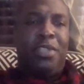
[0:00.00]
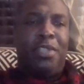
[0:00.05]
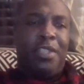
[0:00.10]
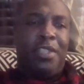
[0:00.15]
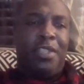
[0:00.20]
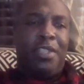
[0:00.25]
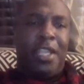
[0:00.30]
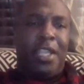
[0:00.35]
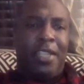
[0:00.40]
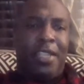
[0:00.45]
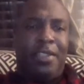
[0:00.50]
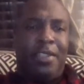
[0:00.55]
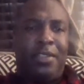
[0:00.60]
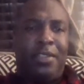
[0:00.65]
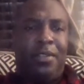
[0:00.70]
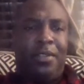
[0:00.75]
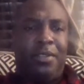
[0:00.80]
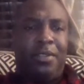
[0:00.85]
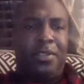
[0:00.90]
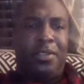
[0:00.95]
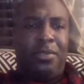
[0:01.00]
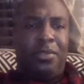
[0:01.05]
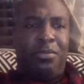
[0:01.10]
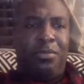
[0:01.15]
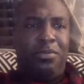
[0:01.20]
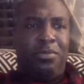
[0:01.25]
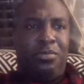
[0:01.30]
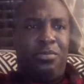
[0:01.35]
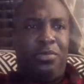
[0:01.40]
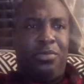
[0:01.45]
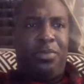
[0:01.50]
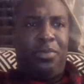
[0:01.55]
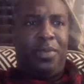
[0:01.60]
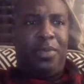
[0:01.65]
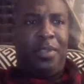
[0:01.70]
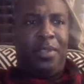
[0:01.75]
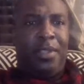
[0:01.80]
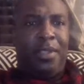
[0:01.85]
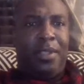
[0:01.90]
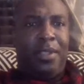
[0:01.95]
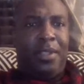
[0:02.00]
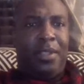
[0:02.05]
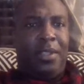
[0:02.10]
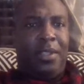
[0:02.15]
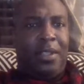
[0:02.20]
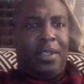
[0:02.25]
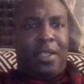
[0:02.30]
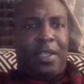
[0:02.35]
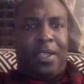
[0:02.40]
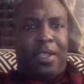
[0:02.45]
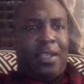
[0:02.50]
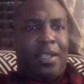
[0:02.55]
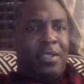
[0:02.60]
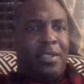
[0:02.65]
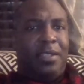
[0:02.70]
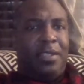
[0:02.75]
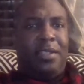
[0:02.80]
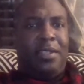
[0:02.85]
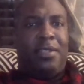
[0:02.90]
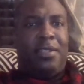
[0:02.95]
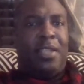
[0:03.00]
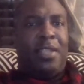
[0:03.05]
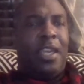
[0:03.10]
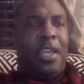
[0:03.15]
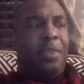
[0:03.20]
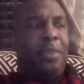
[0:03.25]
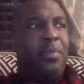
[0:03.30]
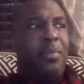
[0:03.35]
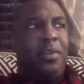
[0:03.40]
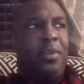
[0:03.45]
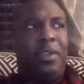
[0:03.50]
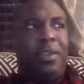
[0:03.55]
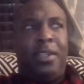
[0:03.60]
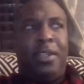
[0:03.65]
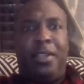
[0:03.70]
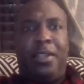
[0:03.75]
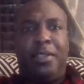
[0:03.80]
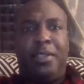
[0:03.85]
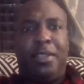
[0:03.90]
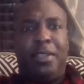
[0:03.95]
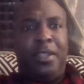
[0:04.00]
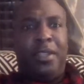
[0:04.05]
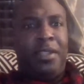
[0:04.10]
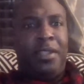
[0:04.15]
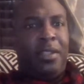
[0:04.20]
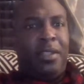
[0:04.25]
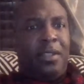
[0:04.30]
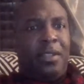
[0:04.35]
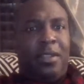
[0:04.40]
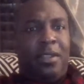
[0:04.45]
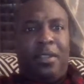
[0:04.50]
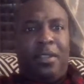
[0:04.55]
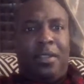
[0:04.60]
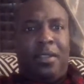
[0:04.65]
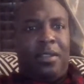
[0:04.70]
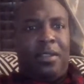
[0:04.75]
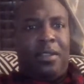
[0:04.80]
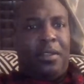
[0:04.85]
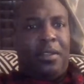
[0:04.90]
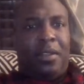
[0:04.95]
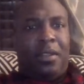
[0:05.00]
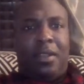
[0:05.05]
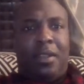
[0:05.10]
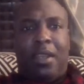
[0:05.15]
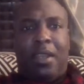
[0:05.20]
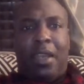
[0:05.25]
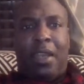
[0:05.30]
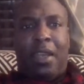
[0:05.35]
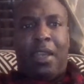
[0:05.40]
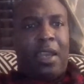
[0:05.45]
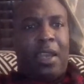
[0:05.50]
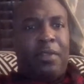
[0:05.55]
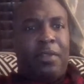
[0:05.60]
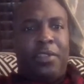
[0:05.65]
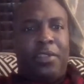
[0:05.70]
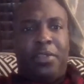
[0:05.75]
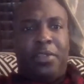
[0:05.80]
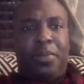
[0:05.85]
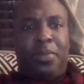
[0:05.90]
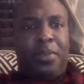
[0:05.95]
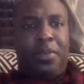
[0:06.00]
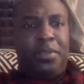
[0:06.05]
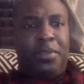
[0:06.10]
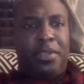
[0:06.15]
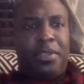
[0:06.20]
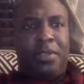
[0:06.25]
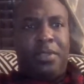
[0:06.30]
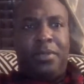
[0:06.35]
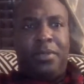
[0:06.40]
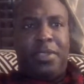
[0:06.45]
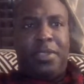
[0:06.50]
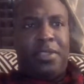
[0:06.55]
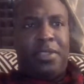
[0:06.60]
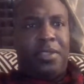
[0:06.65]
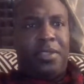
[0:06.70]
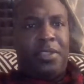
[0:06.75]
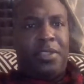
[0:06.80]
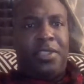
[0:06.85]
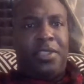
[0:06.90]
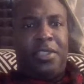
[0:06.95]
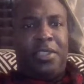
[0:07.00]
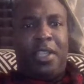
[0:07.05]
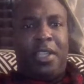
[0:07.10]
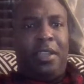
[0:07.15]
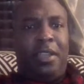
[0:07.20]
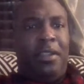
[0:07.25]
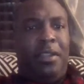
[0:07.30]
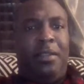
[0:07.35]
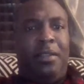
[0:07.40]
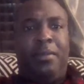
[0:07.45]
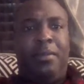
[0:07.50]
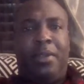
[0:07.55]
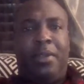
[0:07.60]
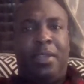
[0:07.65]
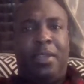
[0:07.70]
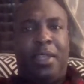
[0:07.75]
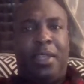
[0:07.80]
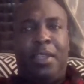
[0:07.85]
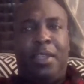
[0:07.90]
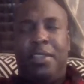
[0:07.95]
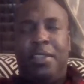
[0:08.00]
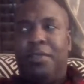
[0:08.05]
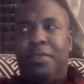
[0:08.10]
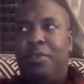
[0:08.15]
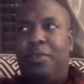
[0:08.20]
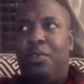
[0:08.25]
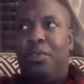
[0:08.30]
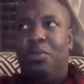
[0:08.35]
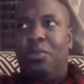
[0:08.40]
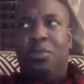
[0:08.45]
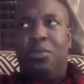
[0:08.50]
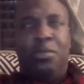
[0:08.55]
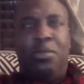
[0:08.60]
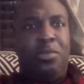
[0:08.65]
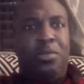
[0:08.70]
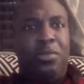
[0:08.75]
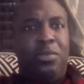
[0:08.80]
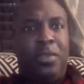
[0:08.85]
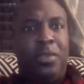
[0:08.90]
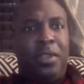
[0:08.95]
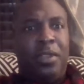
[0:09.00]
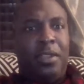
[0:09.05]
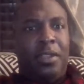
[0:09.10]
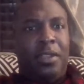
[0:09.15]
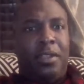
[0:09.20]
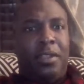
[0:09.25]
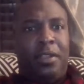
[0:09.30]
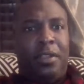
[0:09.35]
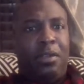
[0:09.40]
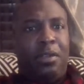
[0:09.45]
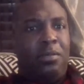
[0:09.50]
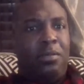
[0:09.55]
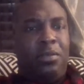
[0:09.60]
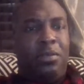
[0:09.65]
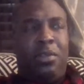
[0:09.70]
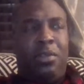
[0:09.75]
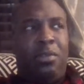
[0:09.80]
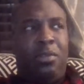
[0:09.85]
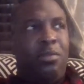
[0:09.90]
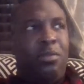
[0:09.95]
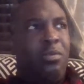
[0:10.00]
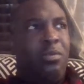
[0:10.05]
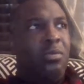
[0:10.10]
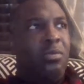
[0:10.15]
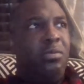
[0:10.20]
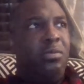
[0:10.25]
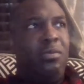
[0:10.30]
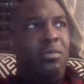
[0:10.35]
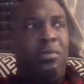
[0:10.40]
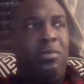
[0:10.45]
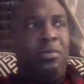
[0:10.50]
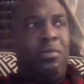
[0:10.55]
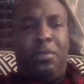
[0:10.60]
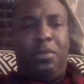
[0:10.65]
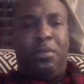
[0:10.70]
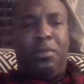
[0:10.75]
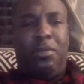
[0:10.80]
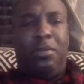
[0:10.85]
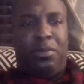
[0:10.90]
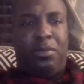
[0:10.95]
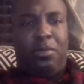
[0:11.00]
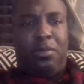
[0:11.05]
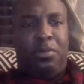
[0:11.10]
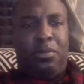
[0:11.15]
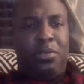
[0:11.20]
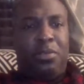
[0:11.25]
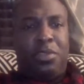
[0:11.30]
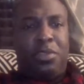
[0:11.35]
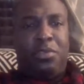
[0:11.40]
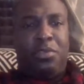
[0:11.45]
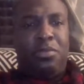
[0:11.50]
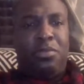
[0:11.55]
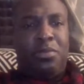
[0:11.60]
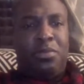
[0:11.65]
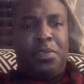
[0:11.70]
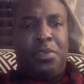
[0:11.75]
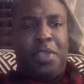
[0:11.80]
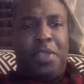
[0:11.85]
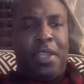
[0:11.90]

They changed all the schools, but like I say, the sad part is the average person, which is a shame in the age of Google, don't know who the school was